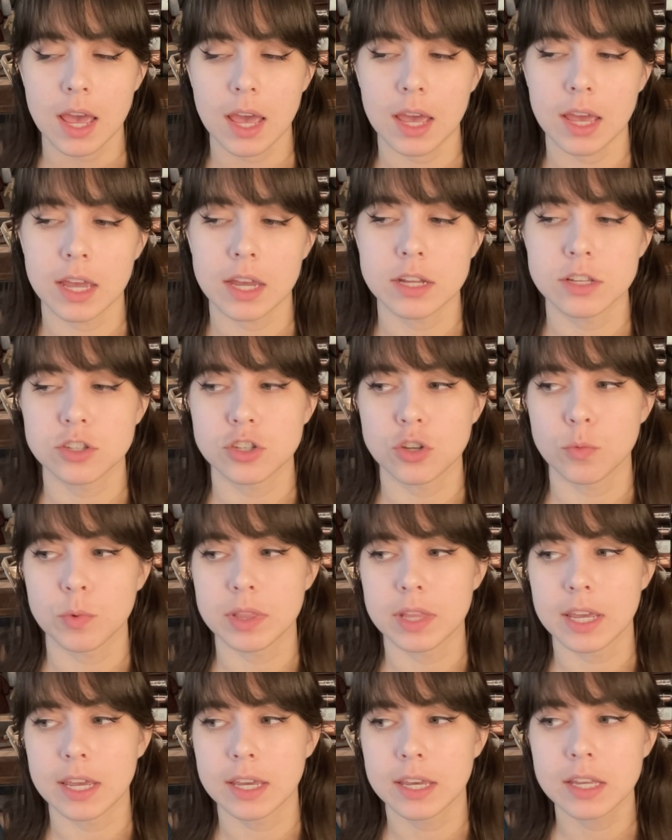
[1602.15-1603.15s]
And so when
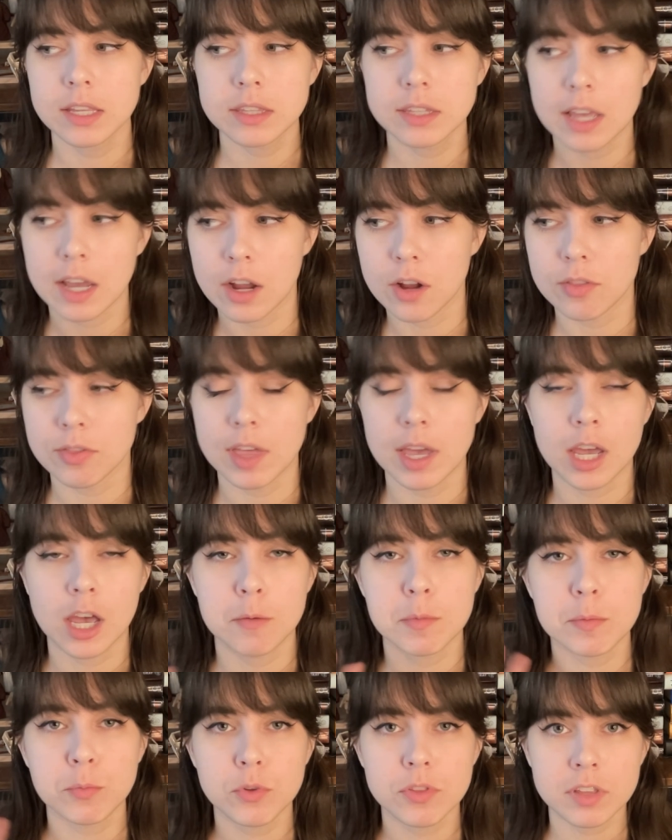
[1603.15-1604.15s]
they get there, they
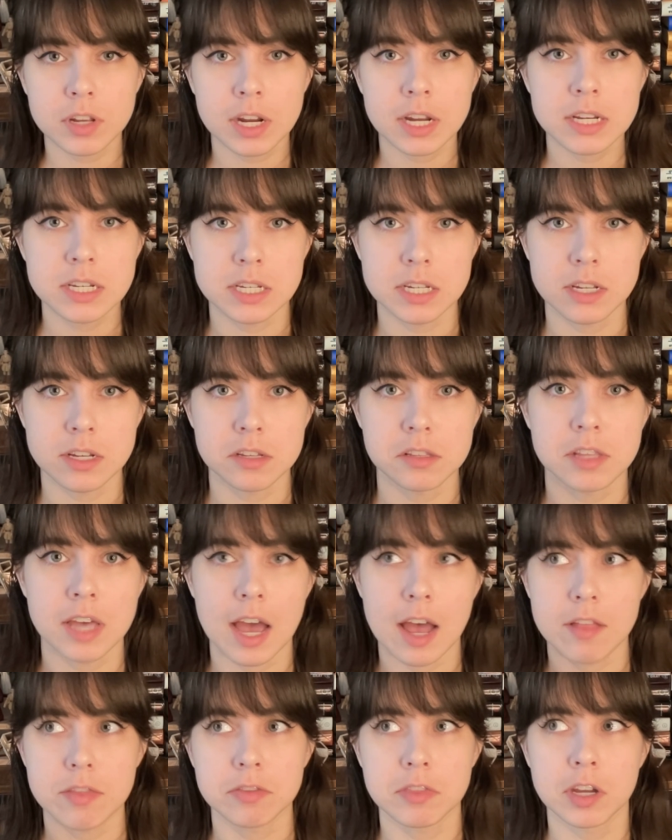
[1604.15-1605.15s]
come up with an idea
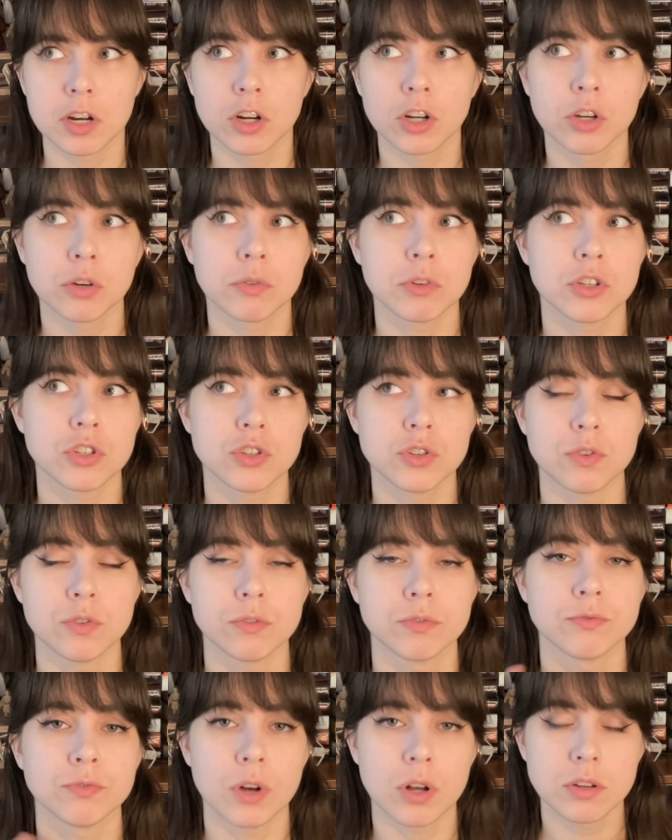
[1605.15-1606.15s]
that they're going to
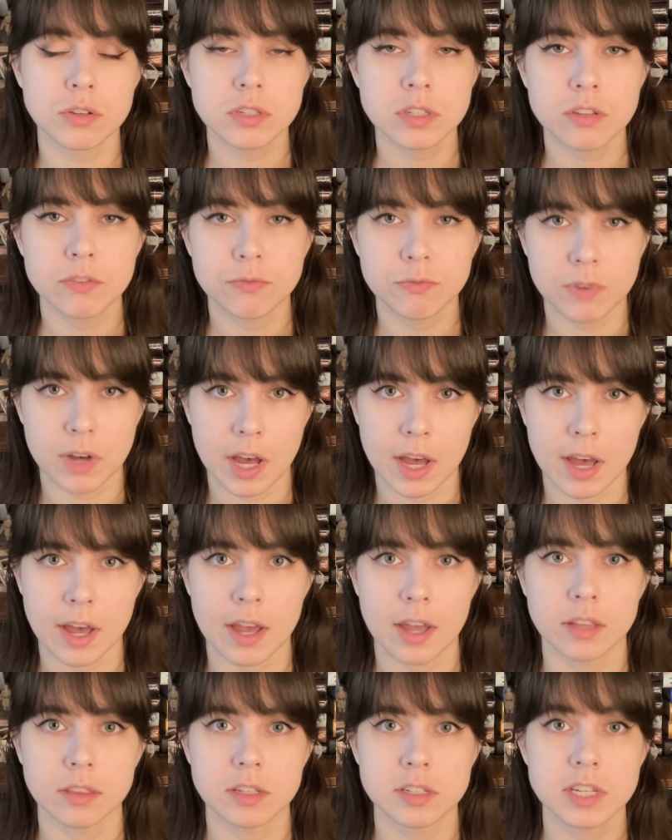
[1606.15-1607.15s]

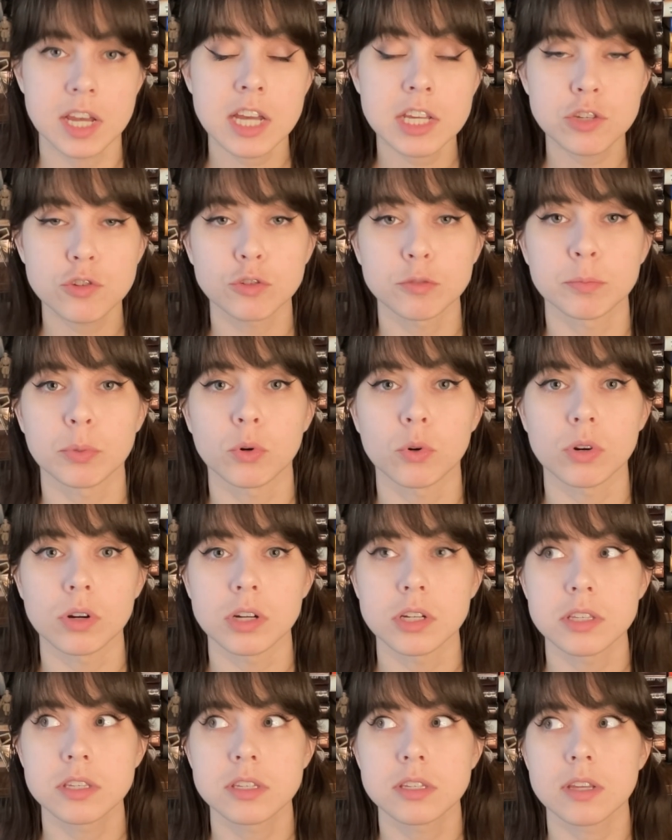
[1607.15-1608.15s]
falsify the test
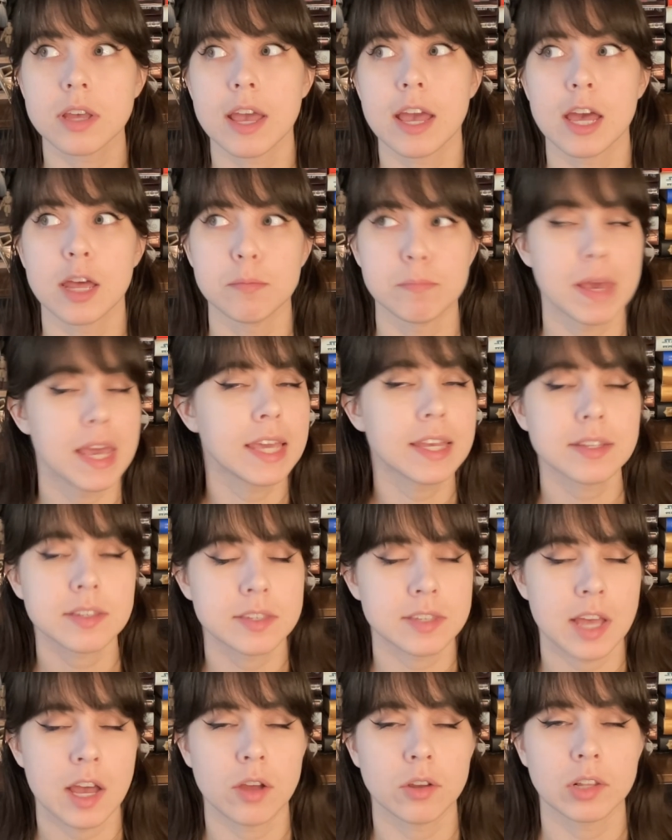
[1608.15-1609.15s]
reports and make it
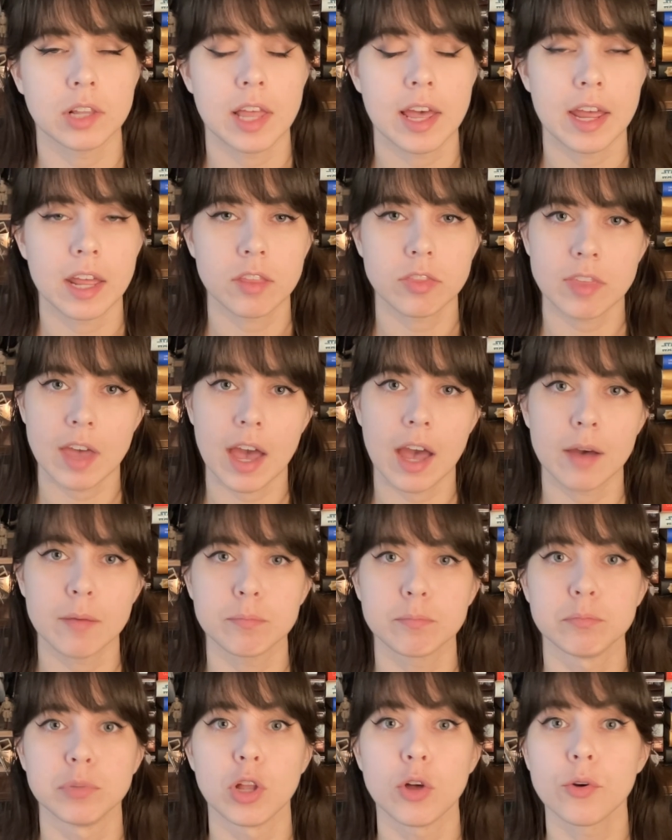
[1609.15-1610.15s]
sound like that
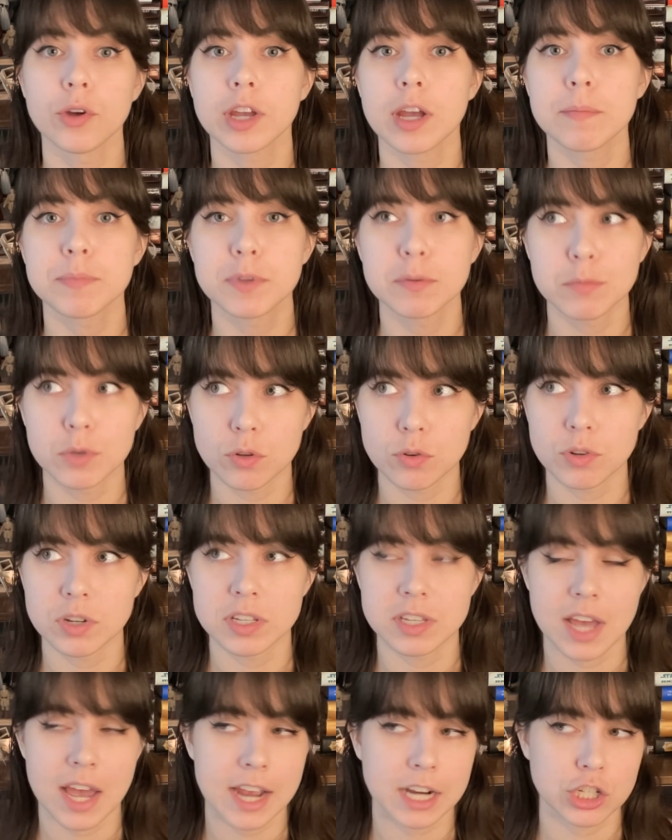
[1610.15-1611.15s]
blowing up the moon
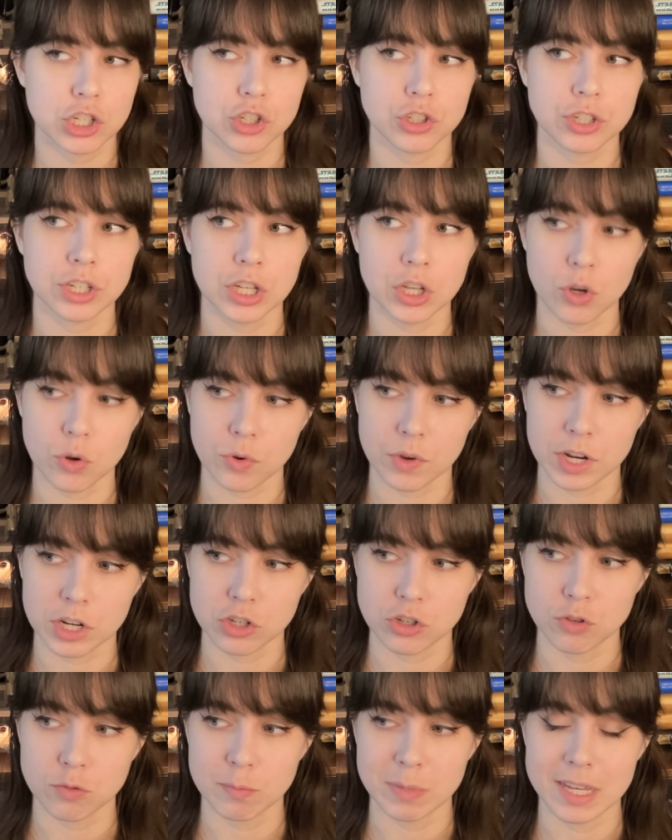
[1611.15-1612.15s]
is actually going
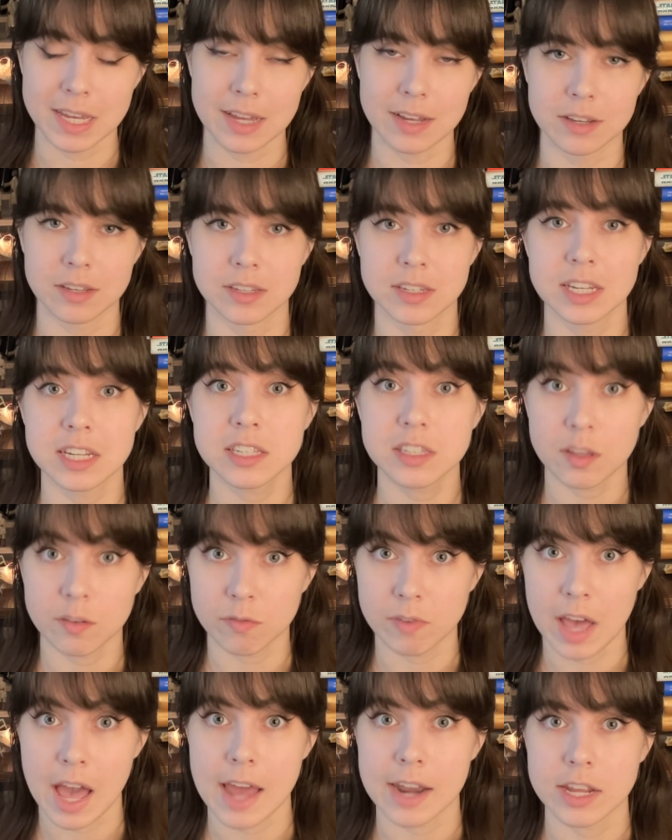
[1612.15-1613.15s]
to be a
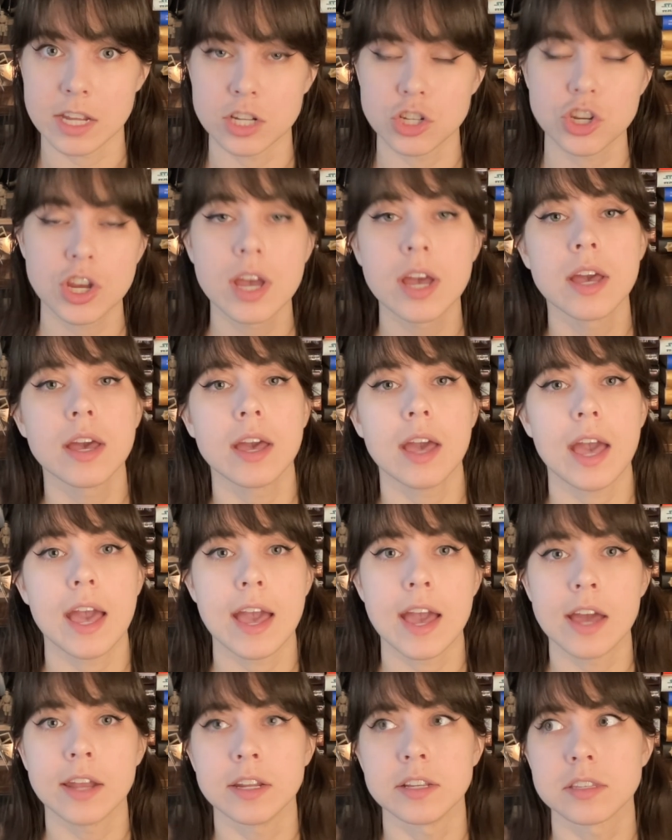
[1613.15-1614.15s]
disadvantage,
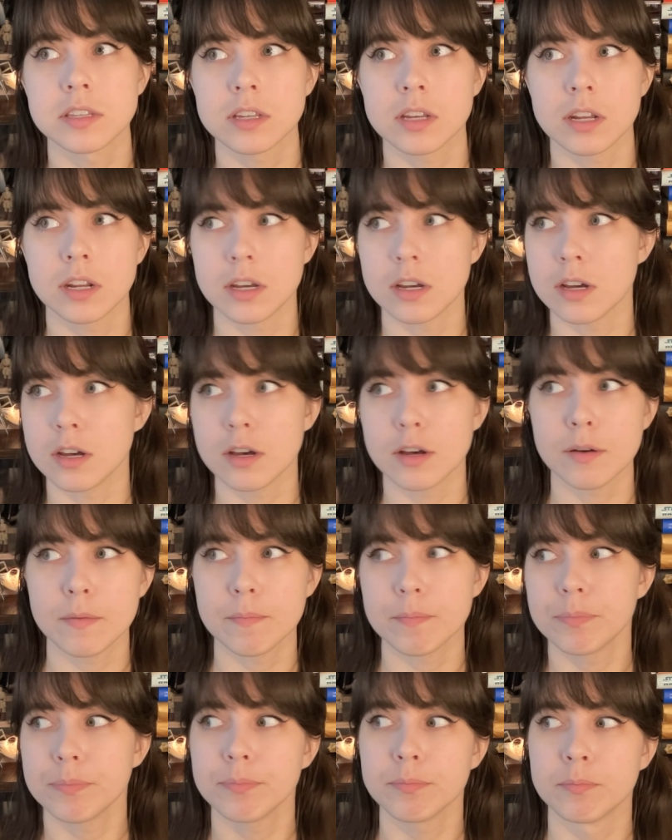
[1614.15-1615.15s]
and it's going to
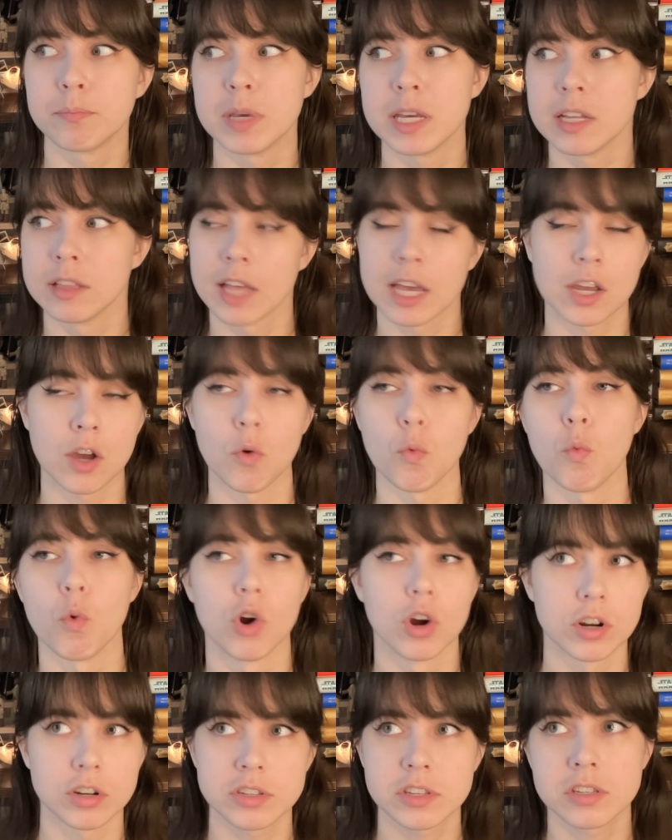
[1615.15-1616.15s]
be like a
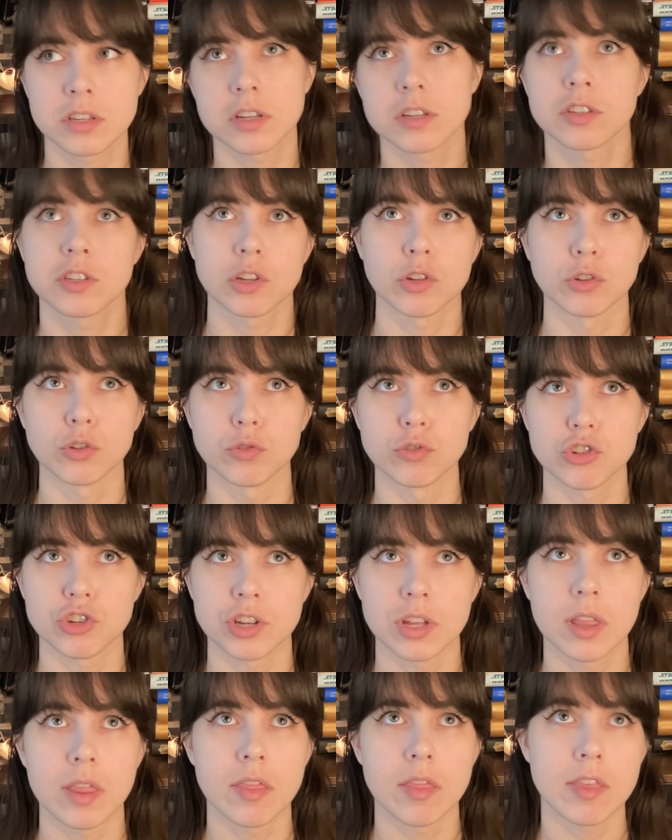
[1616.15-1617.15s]
worse
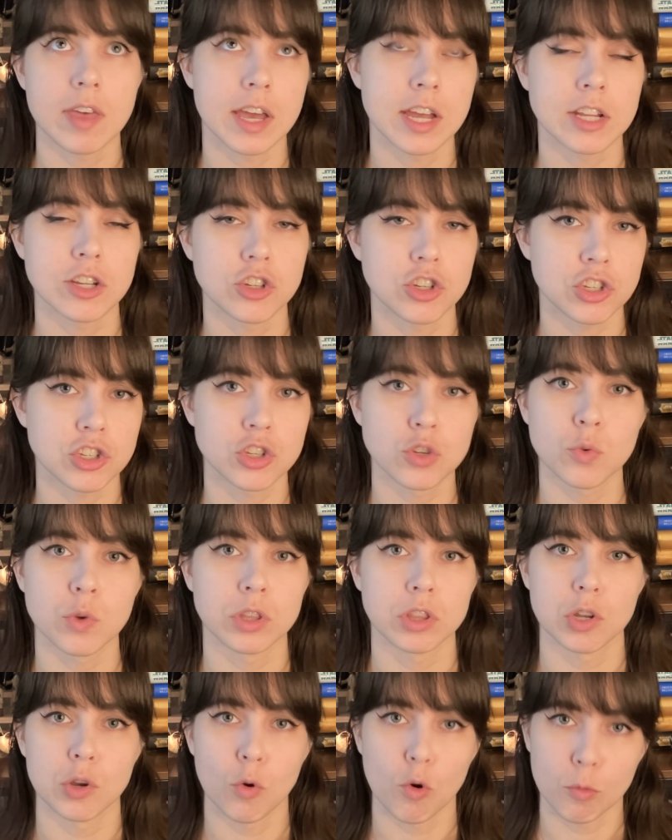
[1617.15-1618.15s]
solution than just
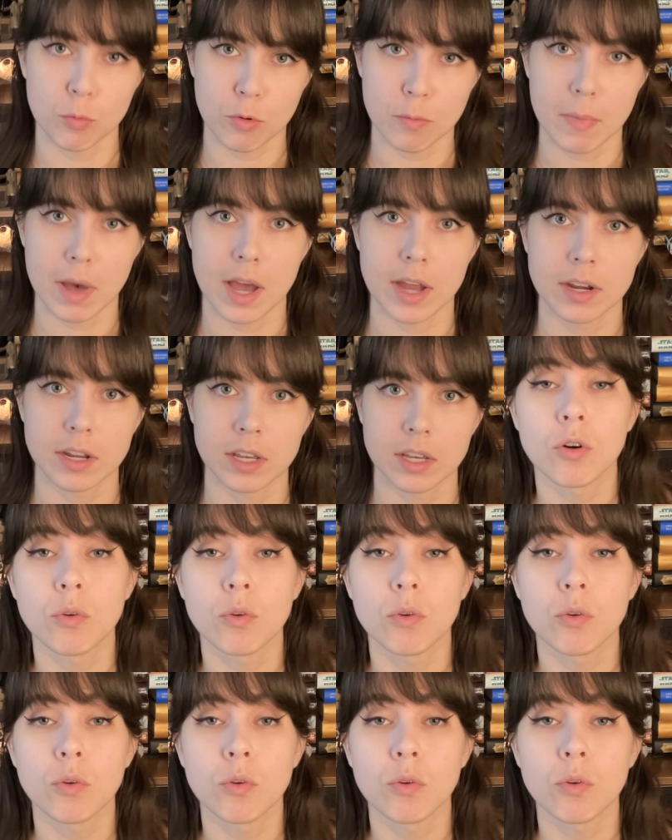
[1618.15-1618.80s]
doing the normal mining.